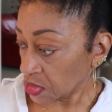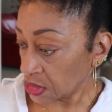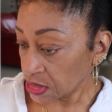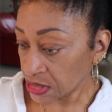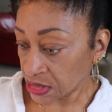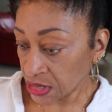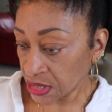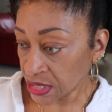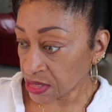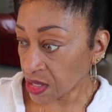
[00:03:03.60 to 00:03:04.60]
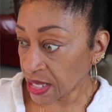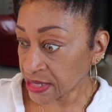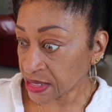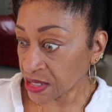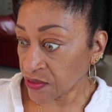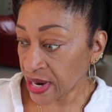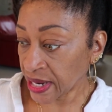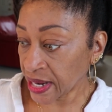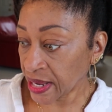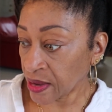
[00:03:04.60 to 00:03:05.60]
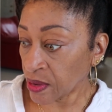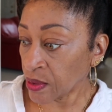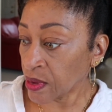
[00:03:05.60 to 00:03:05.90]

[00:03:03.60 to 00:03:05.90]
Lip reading: Let's see, that's all I see right now.